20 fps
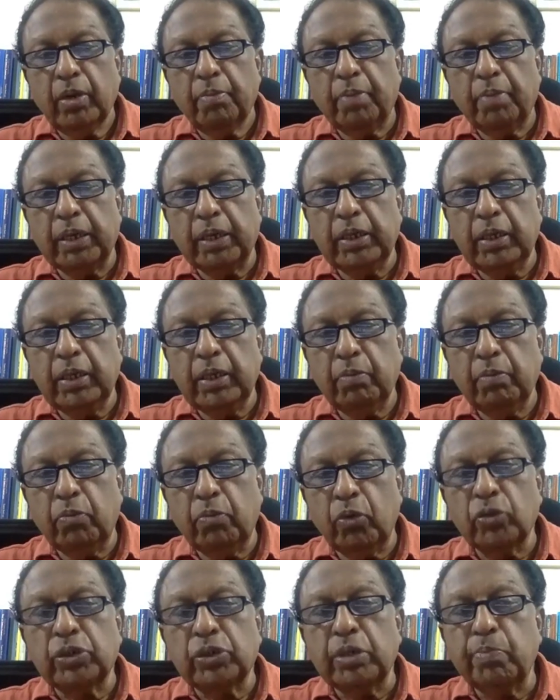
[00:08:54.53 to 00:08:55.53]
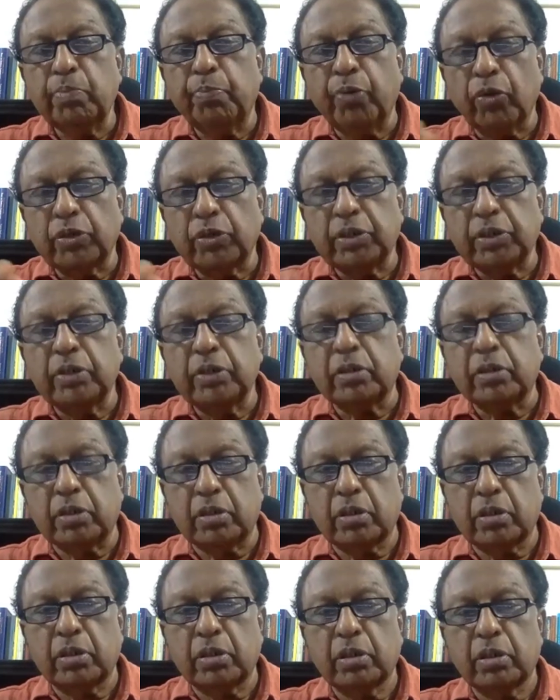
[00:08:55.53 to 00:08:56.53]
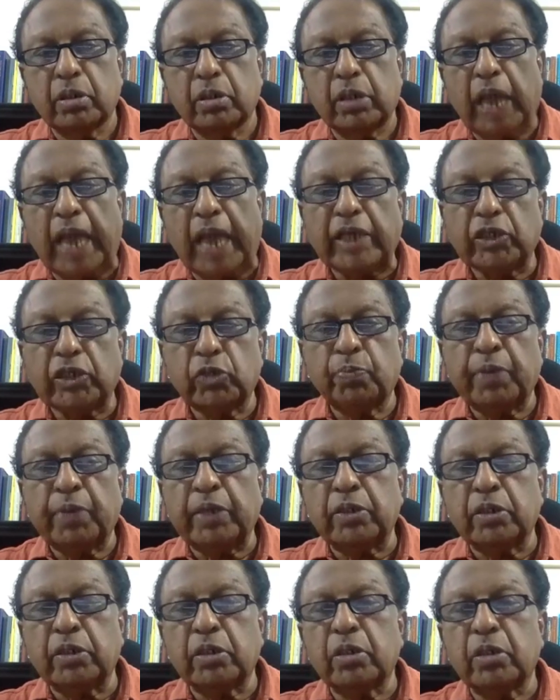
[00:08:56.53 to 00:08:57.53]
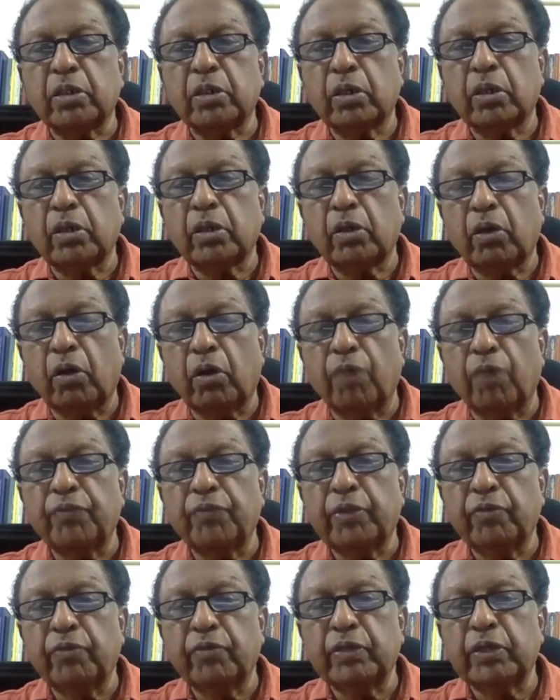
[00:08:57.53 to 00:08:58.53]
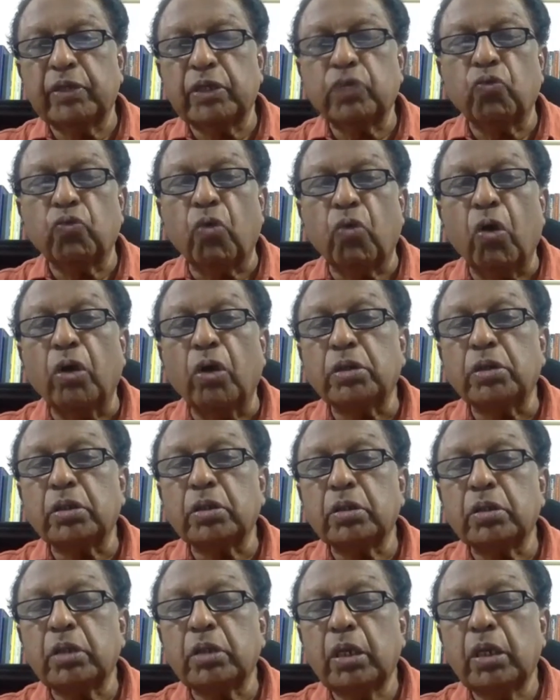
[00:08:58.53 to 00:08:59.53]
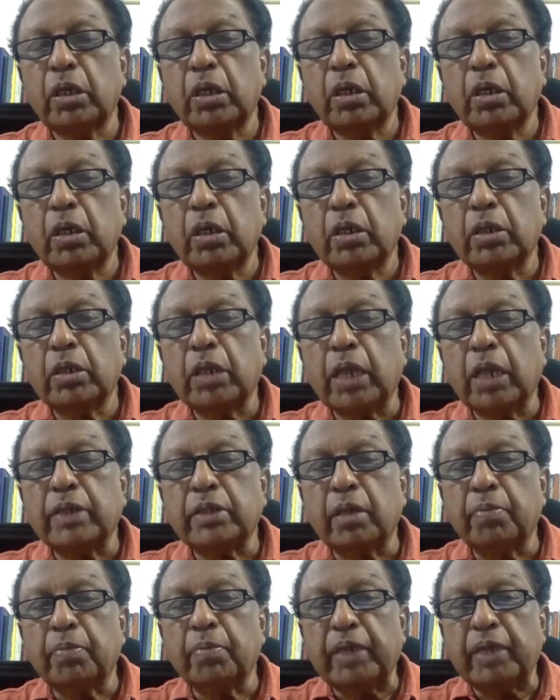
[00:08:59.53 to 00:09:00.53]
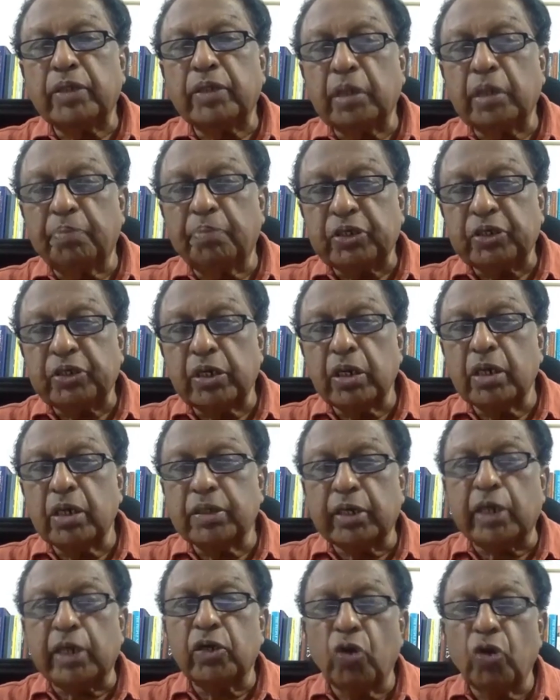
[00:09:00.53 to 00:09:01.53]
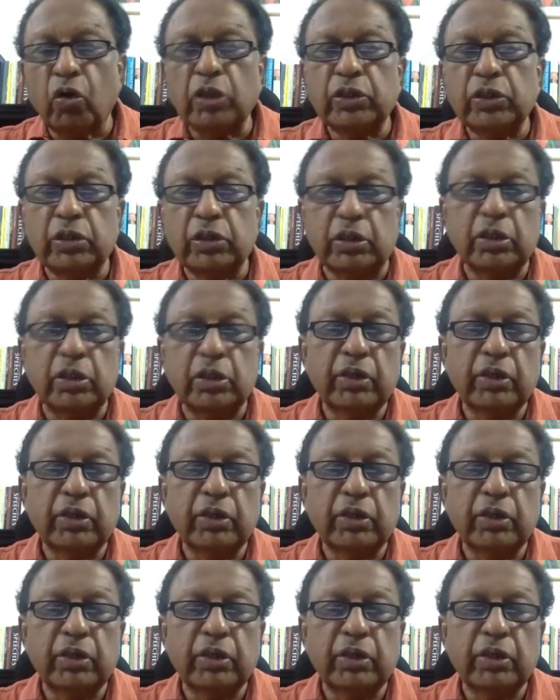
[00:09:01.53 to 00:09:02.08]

But the most important aspect of the visit was that some exceptional technology,